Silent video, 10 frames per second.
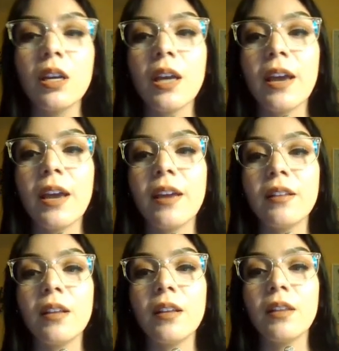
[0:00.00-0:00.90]

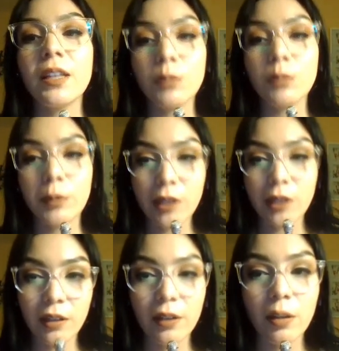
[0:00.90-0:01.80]
And that's why we call
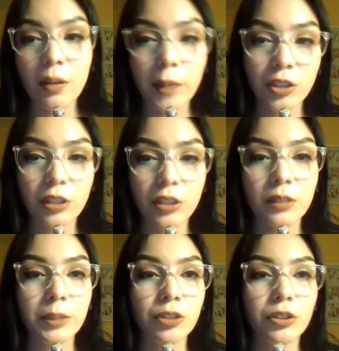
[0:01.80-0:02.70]
it a homogeneous
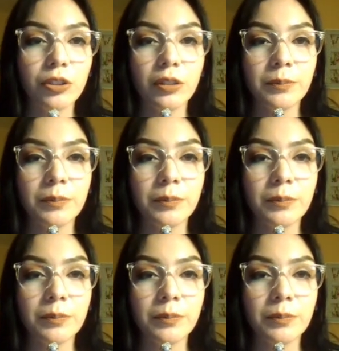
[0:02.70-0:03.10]
mixture.